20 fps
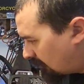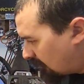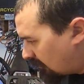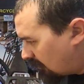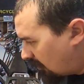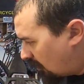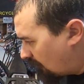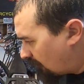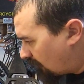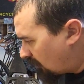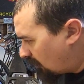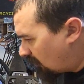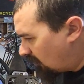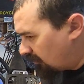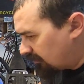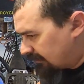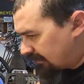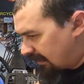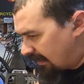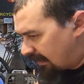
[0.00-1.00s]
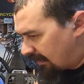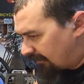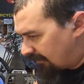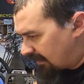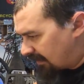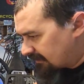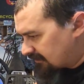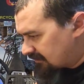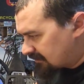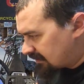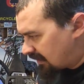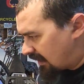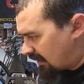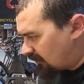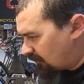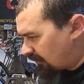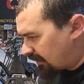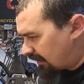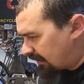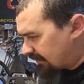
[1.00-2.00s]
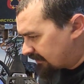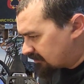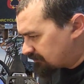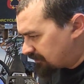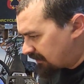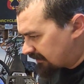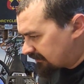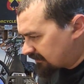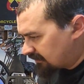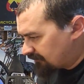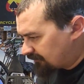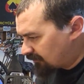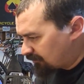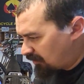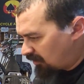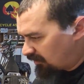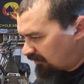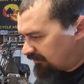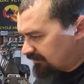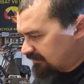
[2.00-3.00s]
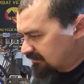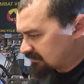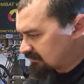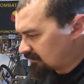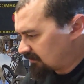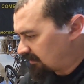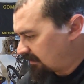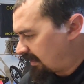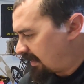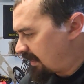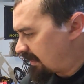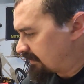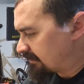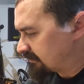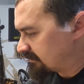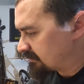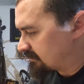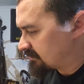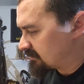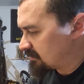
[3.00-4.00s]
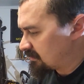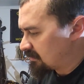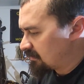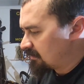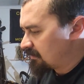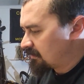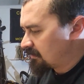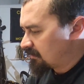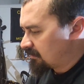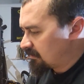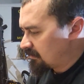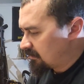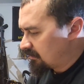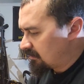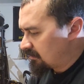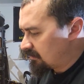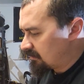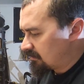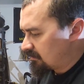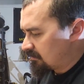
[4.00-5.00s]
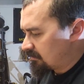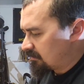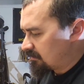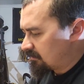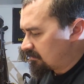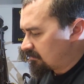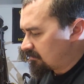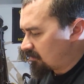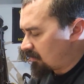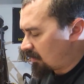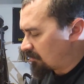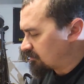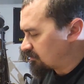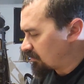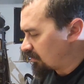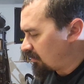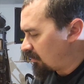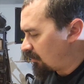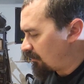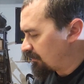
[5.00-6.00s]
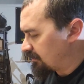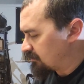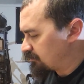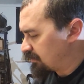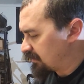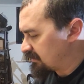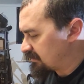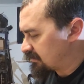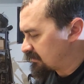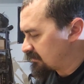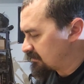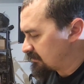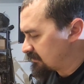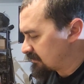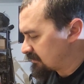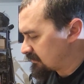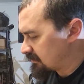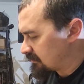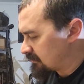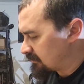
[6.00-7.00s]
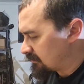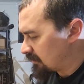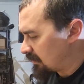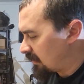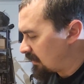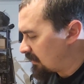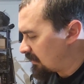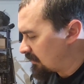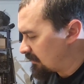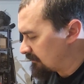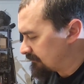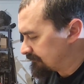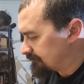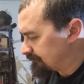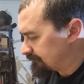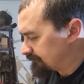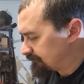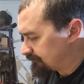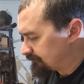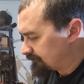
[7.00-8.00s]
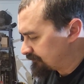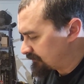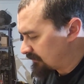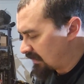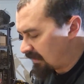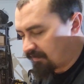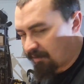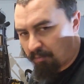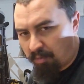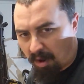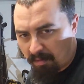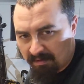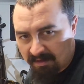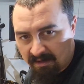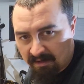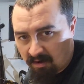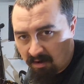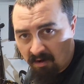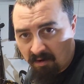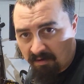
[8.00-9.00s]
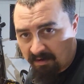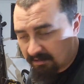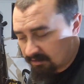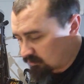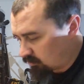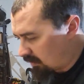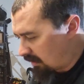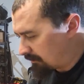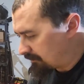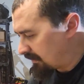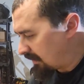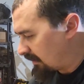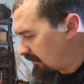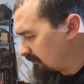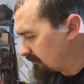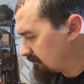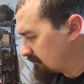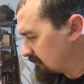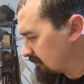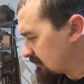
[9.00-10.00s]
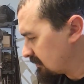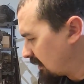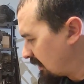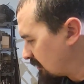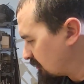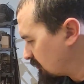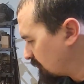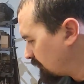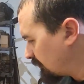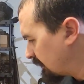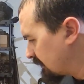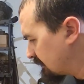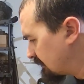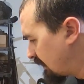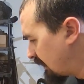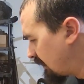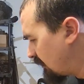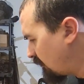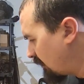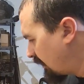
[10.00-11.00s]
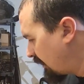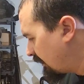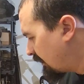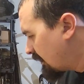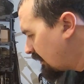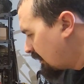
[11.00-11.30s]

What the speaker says: Overall, yeah, that's kind of what I expected from all these little heads. Or I'm sorry, all these pistons. And they're probably going to all get swapped out / replaced anyway.